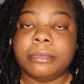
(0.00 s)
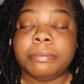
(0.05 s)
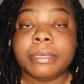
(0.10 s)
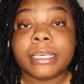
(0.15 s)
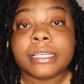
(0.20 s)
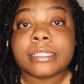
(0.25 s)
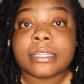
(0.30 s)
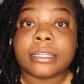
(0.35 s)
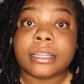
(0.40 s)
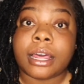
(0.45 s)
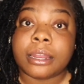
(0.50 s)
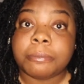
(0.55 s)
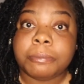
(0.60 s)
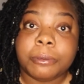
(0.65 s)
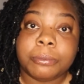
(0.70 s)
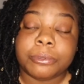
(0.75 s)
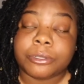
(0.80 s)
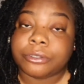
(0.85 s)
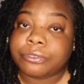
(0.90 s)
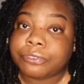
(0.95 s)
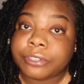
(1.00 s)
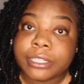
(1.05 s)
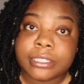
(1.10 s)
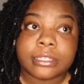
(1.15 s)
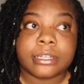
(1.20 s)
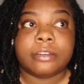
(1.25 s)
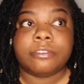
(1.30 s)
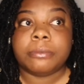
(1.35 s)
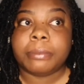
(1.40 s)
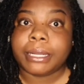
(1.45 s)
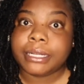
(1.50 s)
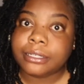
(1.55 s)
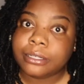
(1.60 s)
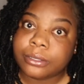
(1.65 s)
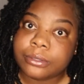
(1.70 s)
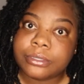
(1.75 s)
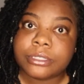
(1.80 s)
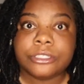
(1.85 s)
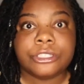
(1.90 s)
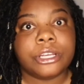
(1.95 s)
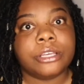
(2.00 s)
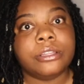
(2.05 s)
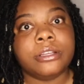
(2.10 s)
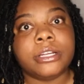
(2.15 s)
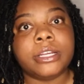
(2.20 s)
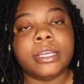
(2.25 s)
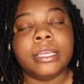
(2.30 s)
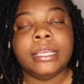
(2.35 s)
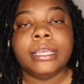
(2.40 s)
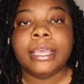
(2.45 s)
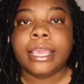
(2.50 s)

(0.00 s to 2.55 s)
because a lot of people are friends and everybody knows each other,